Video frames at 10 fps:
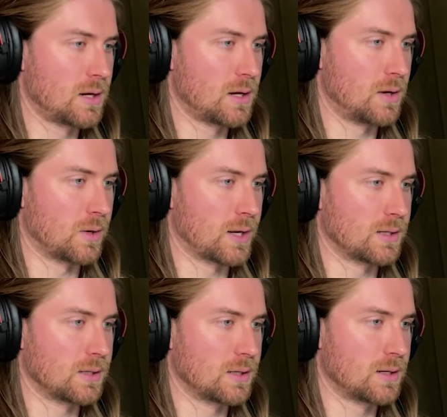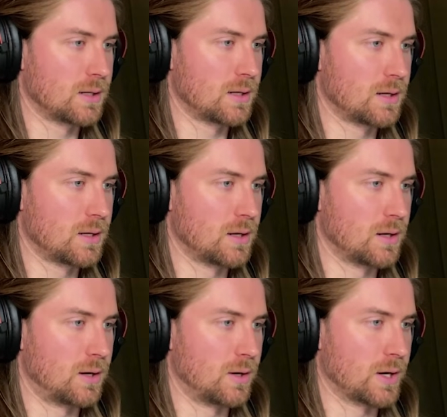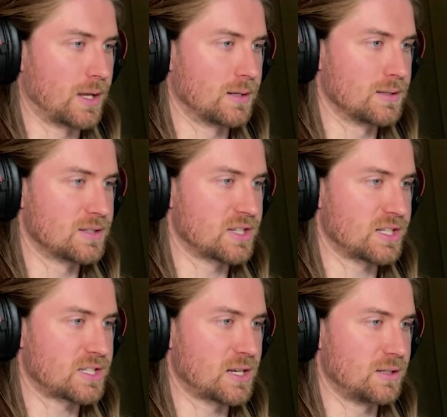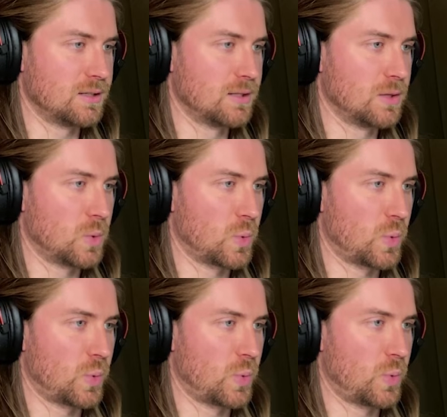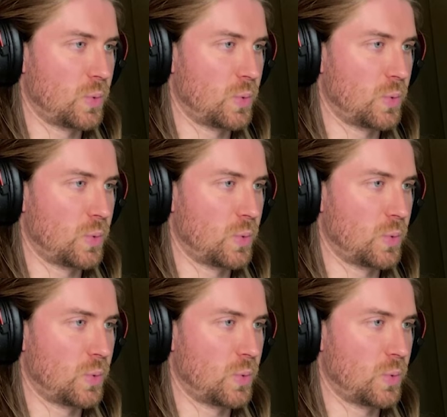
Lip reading: Hold on. Hold on. Sit still. Woo.